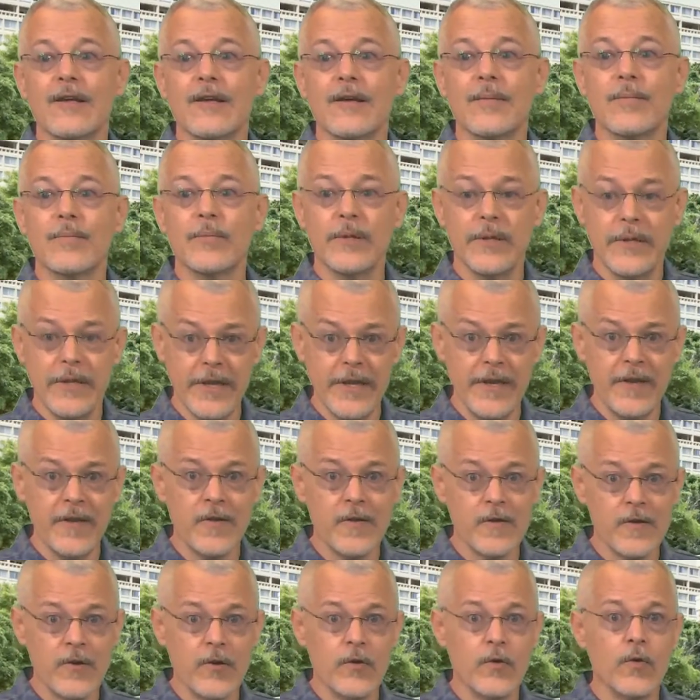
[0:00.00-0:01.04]
Please
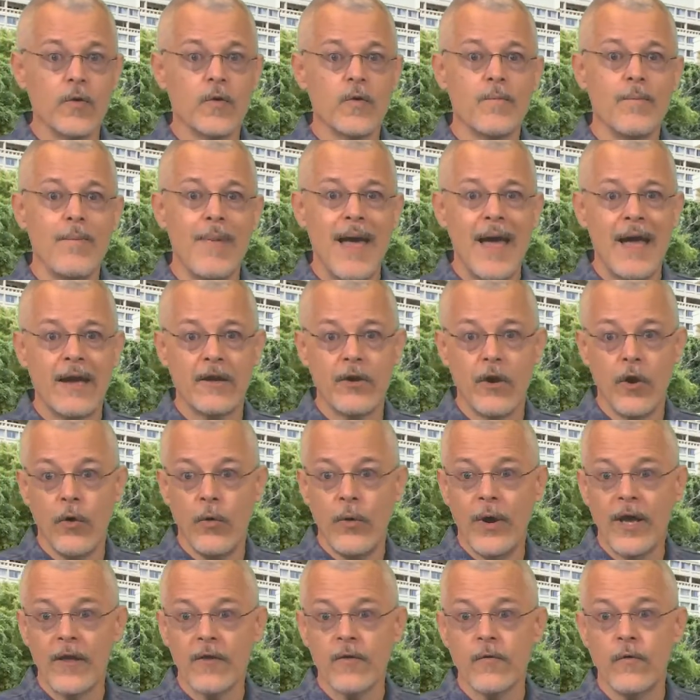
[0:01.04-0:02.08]
use Mac
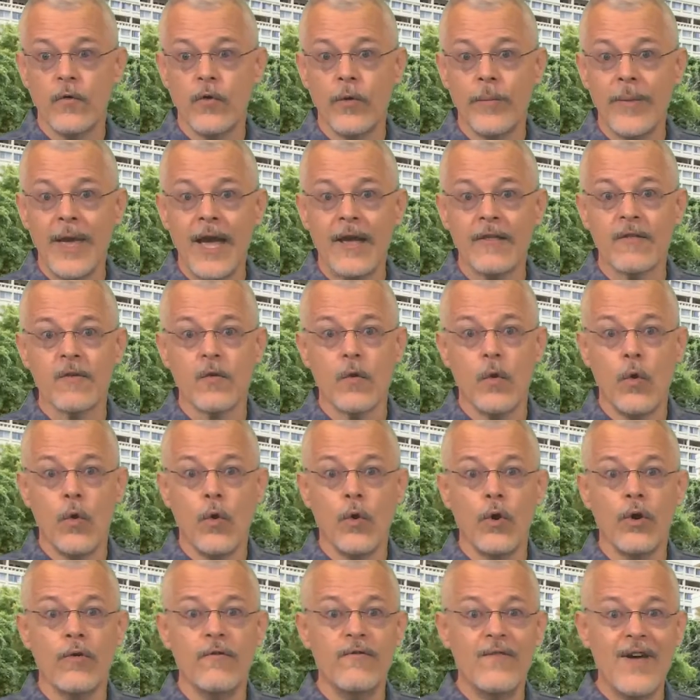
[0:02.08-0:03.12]
OS formats
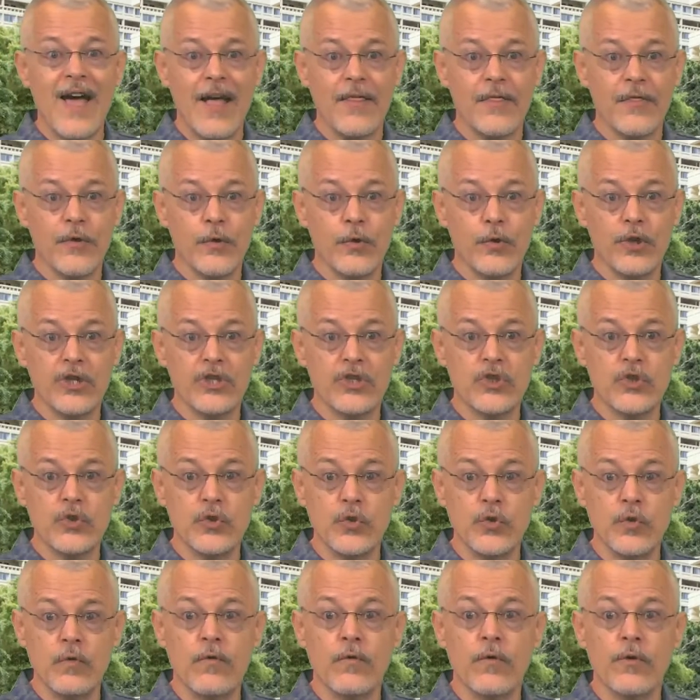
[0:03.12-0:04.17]
or
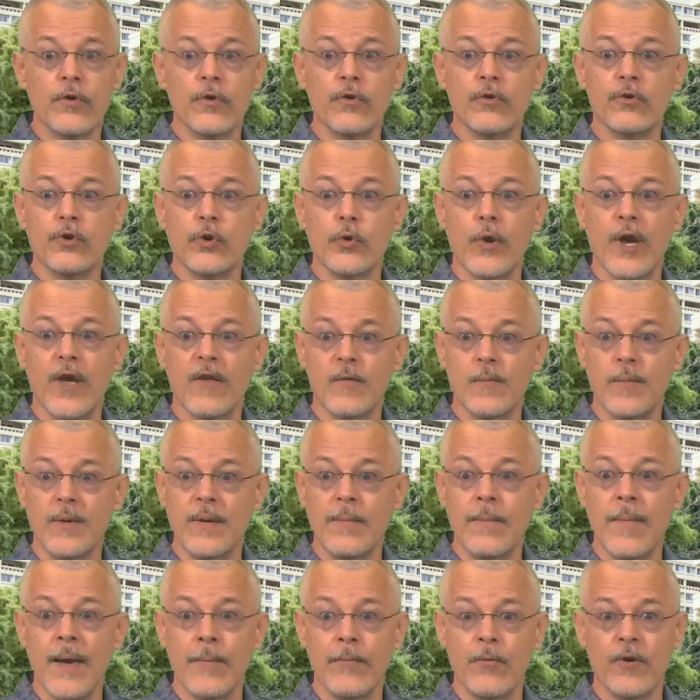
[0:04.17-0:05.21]
FAT32 for your USB
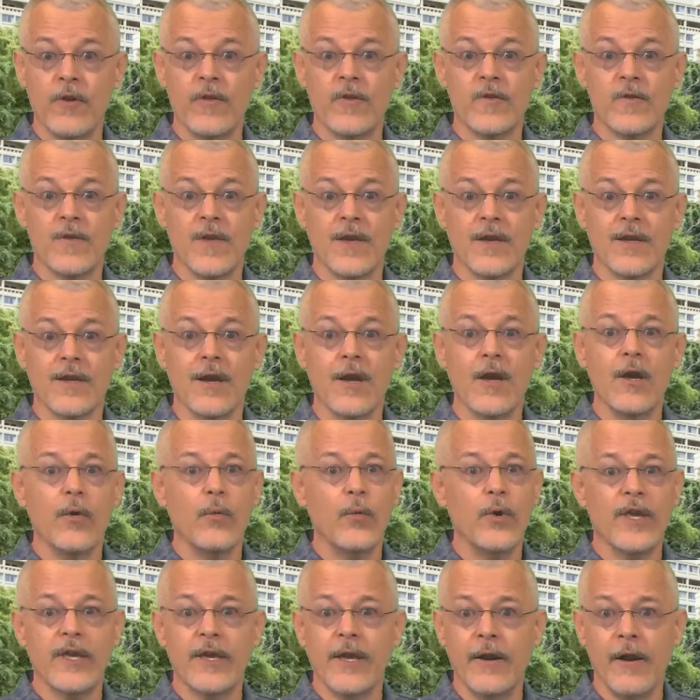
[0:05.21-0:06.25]
memory stick. We
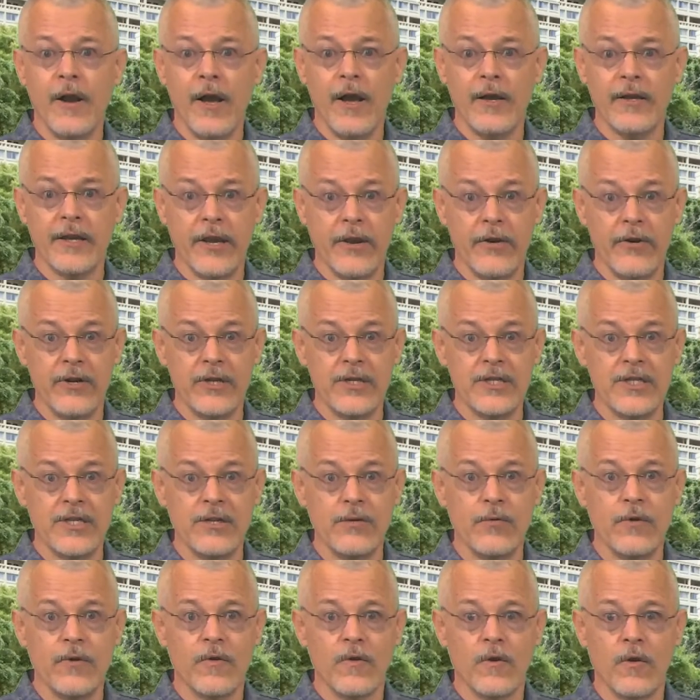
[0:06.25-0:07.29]
cannot guarantee
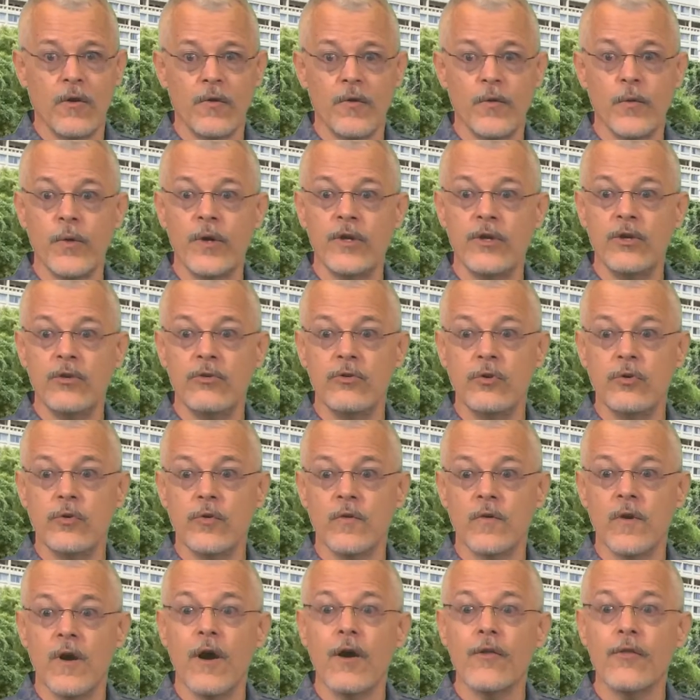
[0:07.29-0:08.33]
results when you
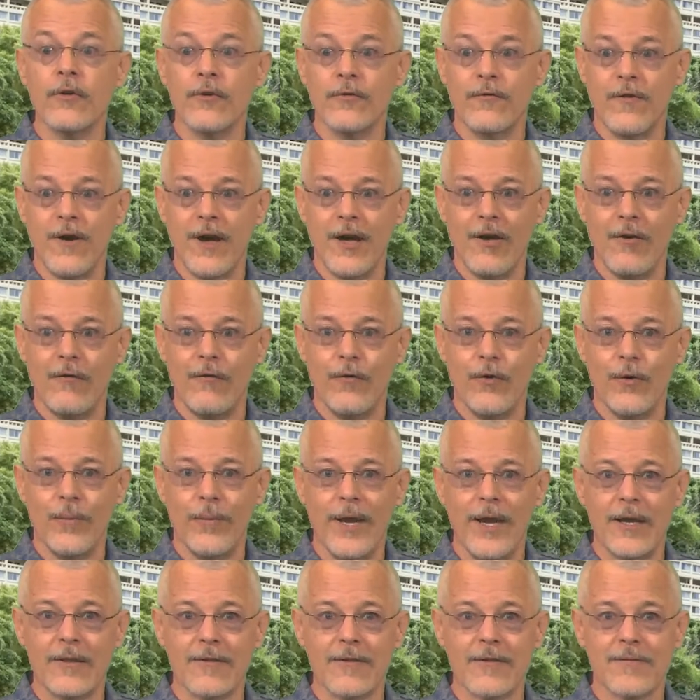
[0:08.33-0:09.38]
use other file
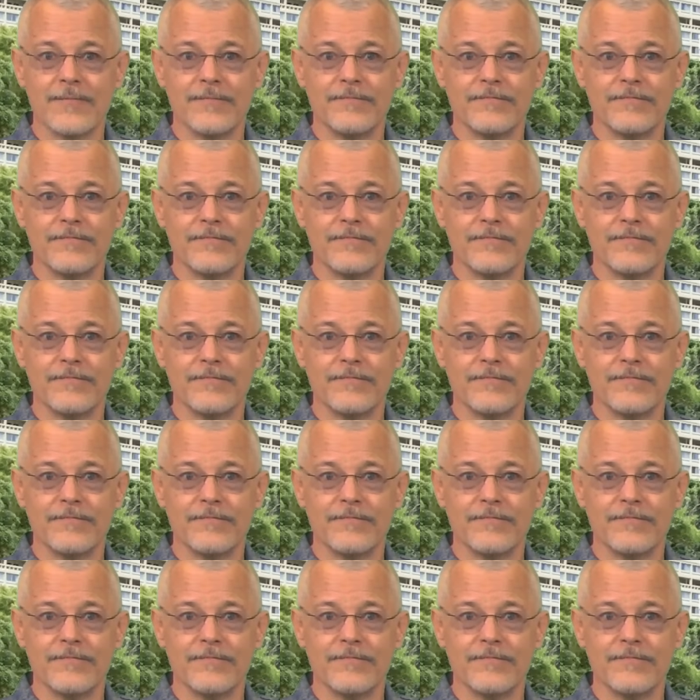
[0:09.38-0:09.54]
formats.